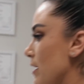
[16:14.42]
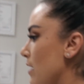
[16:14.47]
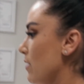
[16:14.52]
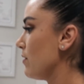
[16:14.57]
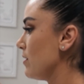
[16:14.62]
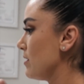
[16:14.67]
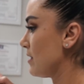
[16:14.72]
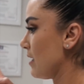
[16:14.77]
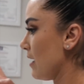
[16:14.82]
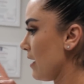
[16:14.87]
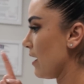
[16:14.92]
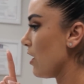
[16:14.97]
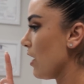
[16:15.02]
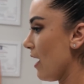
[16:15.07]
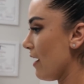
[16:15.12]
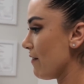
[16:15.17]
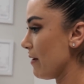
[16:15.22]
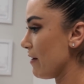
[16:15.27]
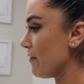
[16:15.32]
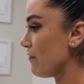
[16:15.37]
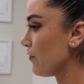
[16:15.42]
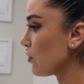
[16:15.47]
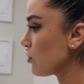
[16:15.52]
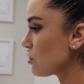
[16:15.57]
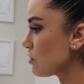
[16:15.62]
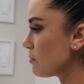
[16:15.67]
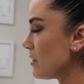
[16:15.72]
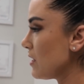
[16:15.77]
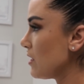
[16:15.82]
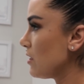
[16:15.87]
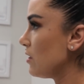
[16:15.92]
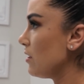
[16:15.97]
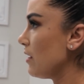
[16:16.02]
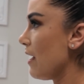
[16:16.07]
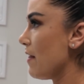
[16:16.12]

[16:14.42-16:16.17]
out is that I'll have my first meal,